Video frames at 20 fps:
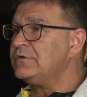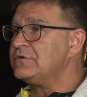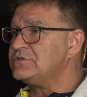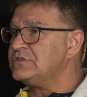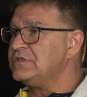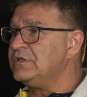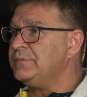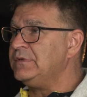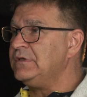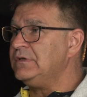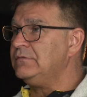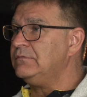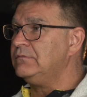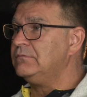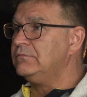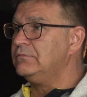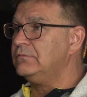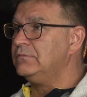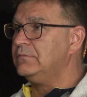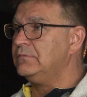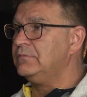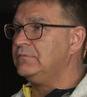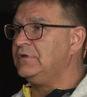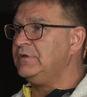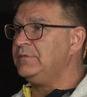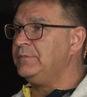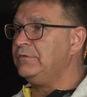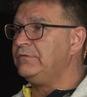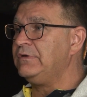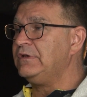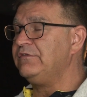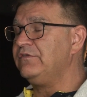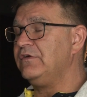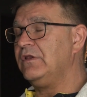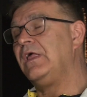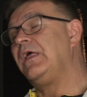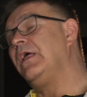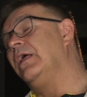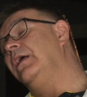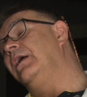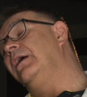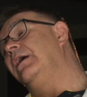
because they'd be ready for that.